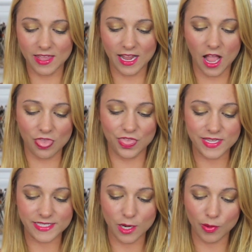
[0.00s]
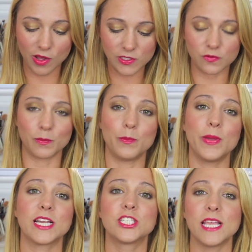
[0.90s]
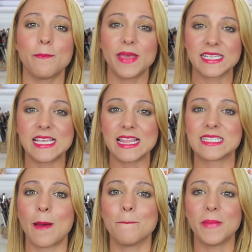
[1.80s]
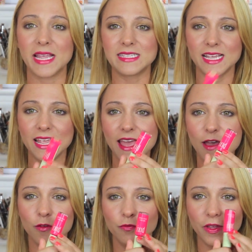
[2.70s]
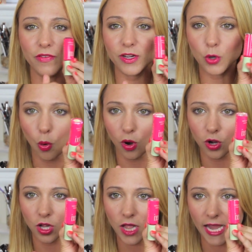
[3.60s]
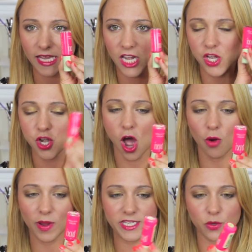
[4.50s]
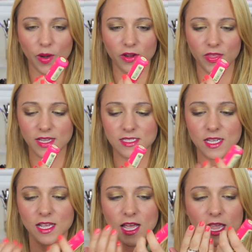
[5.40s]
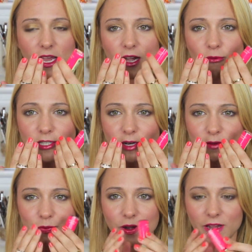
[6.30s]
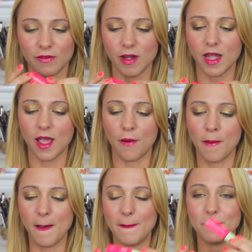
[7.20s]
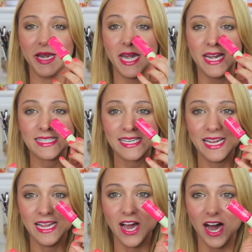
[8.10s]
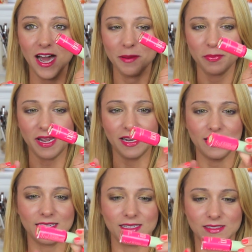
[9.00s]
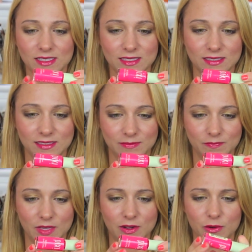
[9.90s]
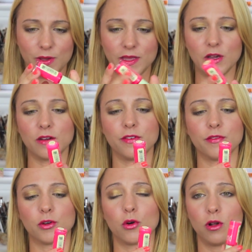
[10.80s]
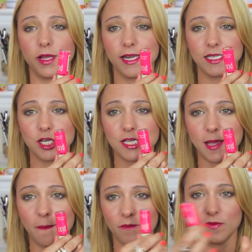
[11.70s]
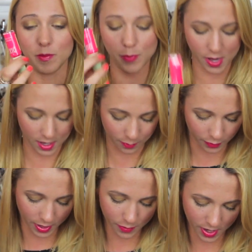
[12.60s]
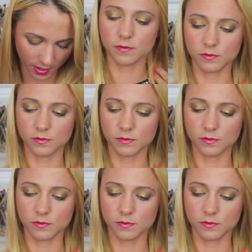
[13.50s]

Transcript: Then I got this nail polish from Pixi, Pixi that's amazing. Vivid Coral. I cannot wait to wear this. I kind of wish I was wearing it right now. But it is neon pink. It's awesome. I don't know why they call it Vivid Coral. It is just a vivid pink, bright pink.